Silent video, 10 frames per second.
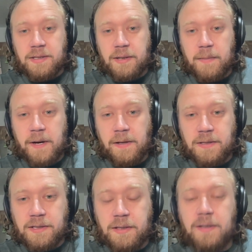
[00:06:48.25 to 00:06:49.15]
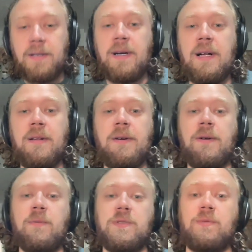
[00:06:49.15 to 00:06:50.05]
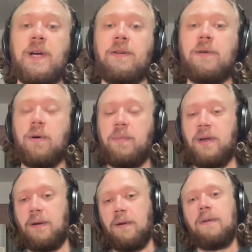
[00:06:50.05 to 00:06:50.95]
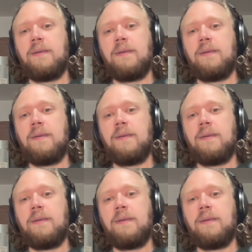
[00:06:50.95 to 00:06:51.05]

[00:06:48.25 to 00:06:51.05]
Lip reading: harmonica song I learned was Rain Crow Bill,